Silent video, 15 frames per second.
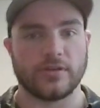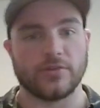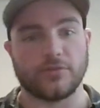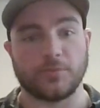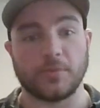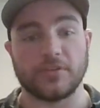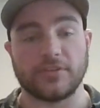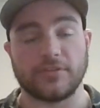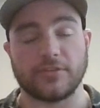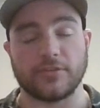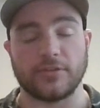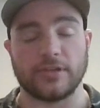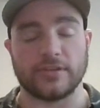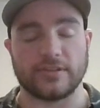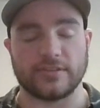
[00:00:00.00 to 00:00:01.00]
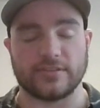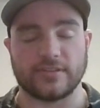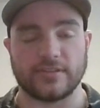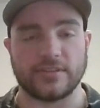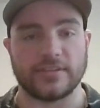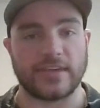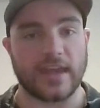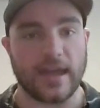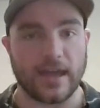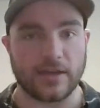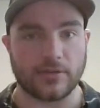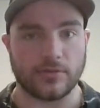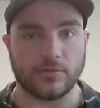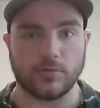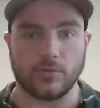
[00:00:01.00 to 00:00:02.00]
specifically in this sense,
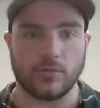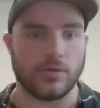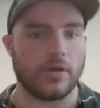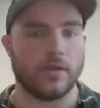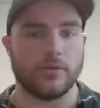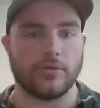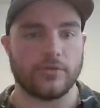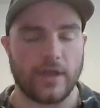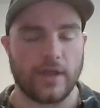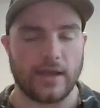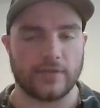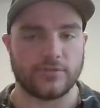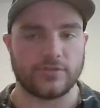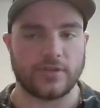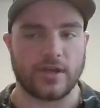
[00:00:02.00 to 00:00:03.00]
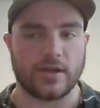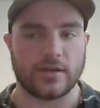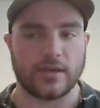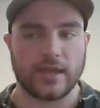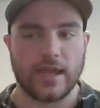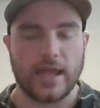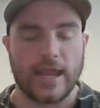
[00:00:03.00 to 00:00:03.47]
cattle or other livestock,